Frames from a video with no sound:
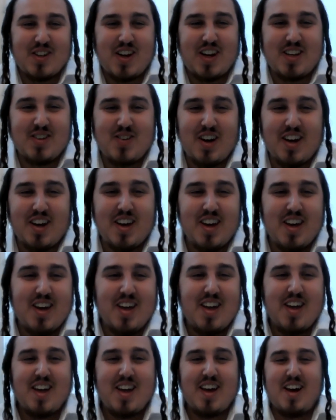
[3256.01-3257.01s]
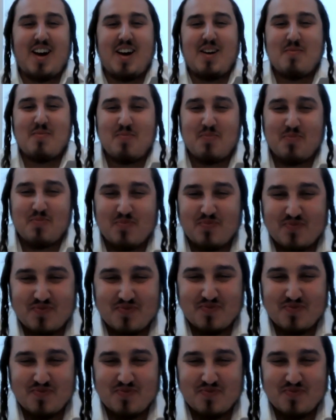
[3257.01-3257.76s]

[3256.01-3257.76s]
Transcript: So anyway, I